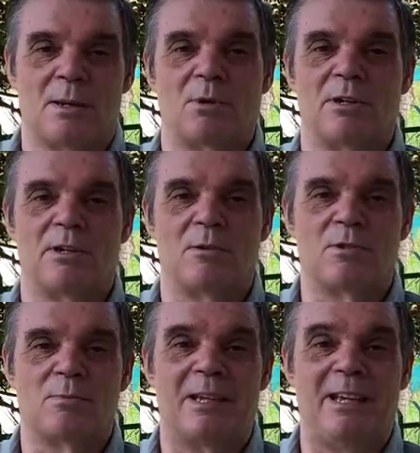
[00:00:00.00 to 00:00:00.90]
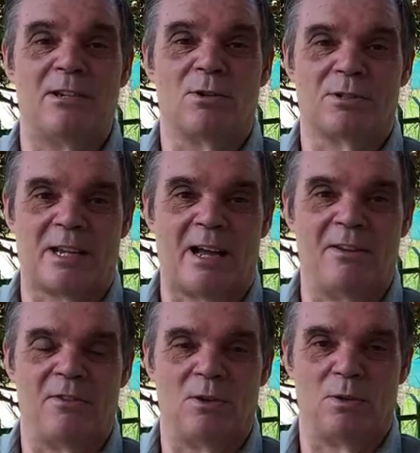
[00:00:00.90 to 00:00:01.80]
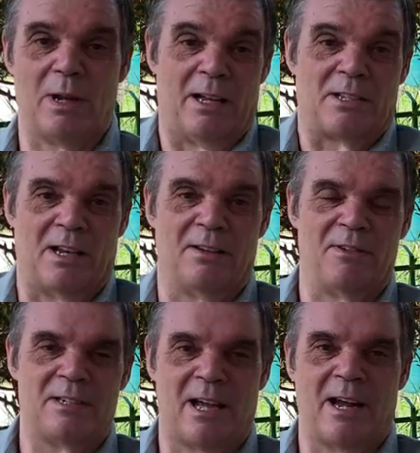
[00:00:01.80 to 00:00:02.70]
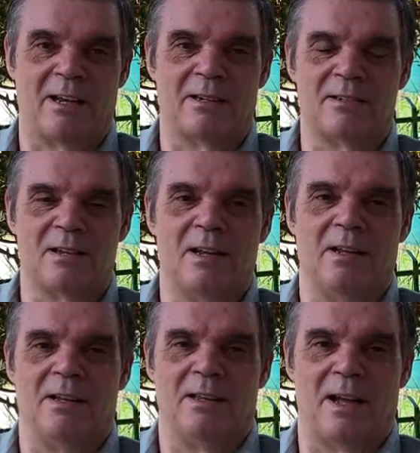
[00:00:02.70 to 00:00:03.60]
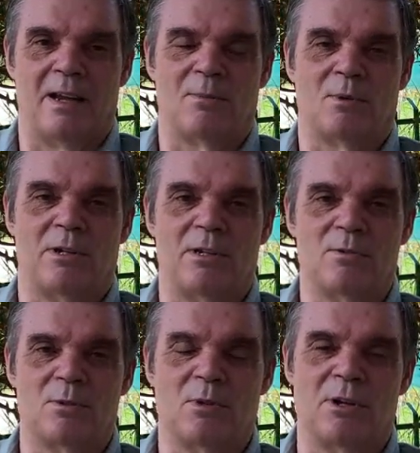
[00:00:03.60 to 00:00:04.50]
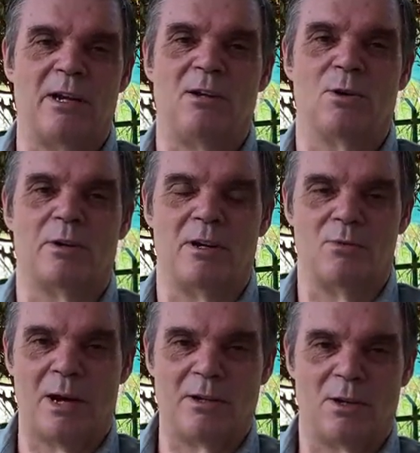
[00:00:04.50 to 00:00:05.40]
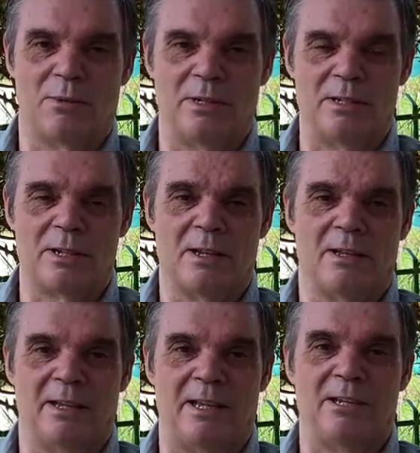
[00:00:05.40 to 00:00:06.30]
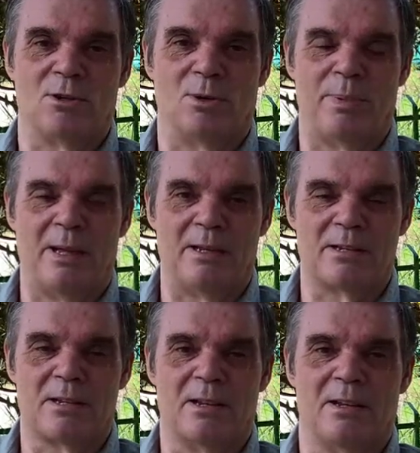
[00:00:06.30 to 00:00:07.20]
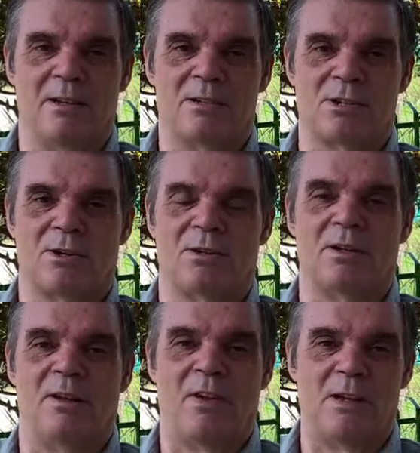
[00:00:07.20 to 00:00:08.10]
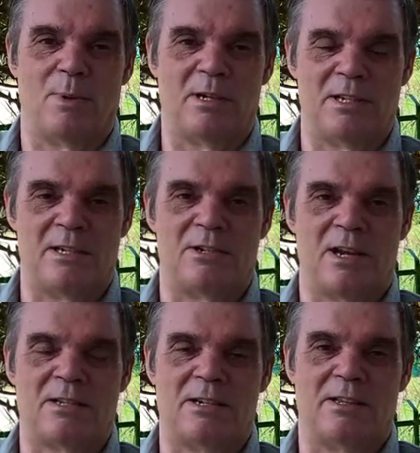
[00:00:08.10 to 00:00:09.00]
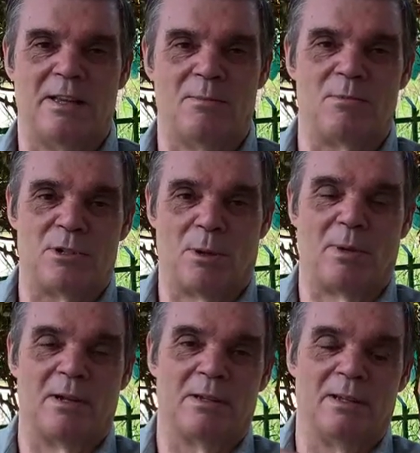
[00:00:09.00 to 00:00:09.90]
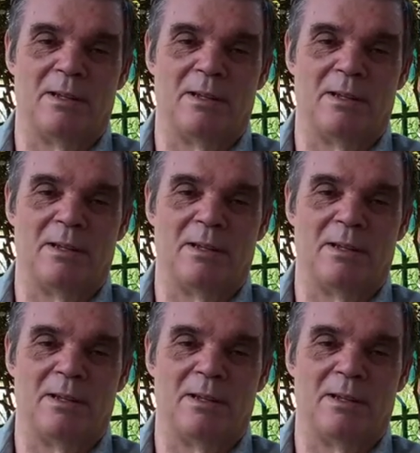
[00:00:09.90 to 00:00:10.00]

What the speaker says: So I'm going to do some keto Thai food as I live in Thailand. And I'm going to do some green curry and red curries, keto based. So if anybody's interested in them, drop a